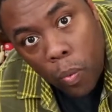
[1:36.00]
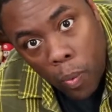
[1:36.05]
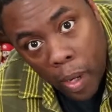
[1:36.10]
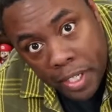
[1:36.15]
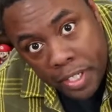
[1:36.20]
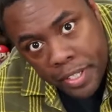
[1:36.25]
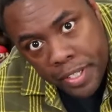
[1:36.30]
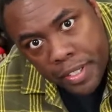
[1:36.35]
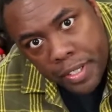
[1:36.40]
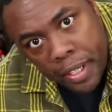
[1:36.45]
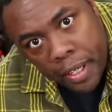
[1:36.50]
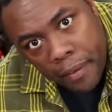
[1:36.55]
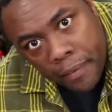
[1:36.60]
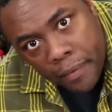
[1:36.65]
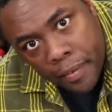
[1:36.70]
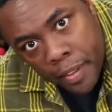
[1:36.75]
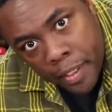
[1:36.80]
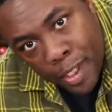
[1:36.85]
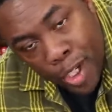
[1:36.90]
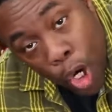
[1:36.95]
Watch
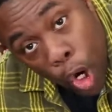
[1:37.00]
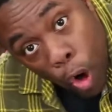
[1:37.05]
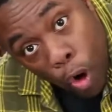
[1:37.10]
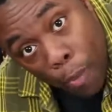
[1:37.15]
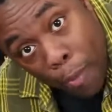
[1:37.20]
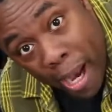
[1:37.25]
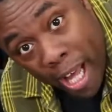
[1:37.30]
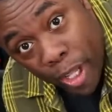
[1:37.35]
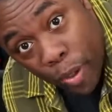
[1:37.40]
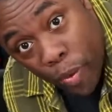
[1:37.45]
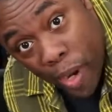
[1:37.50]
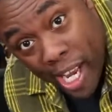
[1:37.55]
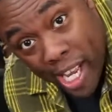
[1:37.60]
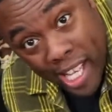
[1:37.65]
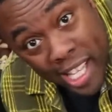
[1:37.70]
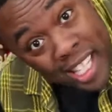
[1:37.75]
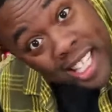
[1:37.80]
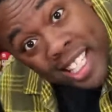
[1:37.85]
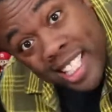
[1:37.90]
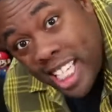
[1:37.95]
yourself. Oh, and by the
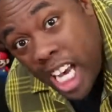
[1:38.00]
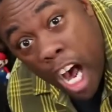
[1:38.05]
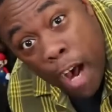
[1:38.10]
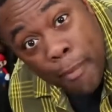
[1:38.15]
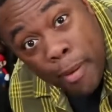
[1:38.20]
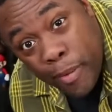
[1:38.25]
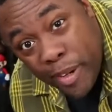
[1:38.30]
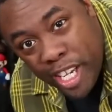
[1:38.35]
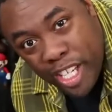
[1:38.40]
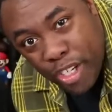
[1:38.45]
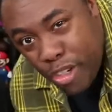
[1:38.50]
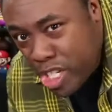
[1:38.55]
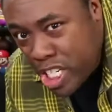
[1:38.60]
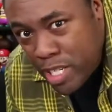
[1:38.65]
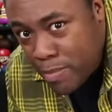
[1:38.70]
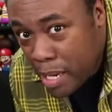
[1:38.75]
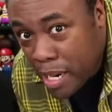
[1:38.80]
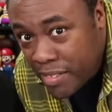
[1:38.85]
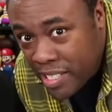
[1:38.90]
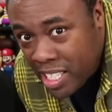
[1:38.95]
way, call me when you do
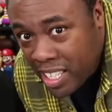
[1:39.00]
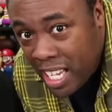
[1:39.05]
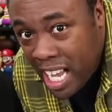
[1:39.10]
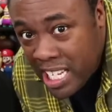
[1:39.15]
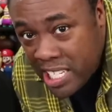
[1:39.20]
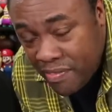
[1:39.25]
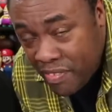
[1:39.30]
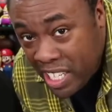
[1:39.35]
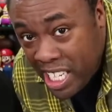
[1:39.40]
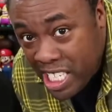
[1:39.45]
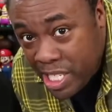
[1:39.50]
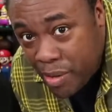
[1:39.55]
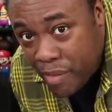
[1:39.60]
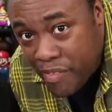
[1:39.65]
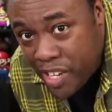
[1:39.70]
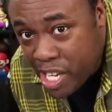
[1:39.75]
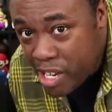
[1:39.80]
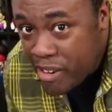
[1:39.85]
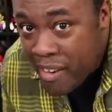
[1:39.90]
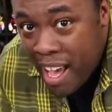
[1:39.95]
Smurfs to Lost Village
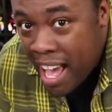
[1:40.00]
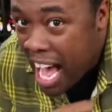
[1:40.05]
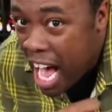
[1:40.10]
review.